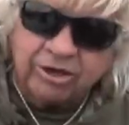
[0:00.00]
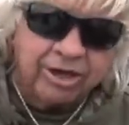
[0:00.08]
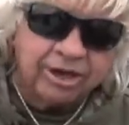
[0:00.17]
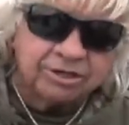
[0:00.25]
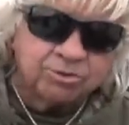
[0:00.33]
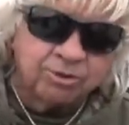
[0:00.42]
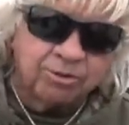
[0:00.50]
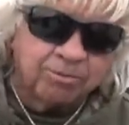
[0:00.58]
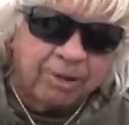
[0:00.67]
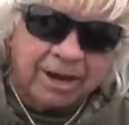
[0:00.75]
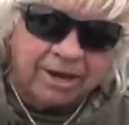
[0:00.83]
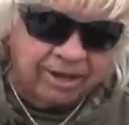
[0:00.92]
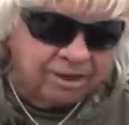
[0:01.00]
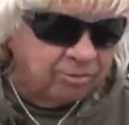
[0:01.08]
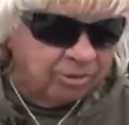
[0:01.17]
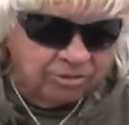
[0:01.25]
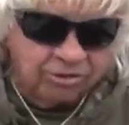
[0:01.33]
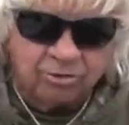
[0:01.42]
kids, we were
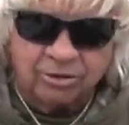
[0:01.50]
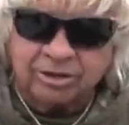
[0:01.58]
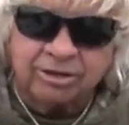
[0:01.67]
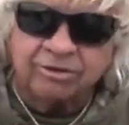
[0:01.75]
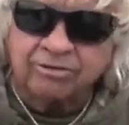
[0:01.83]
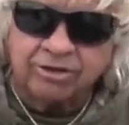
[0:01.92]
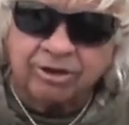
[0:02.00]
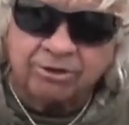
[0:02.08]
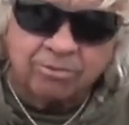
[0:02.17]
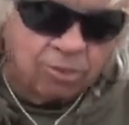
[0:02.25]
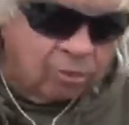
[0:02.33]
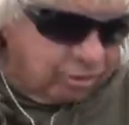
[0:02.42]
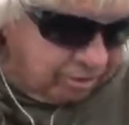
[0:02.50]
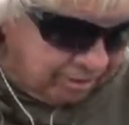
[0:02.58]
panicking. We thought we'd kill the young boy,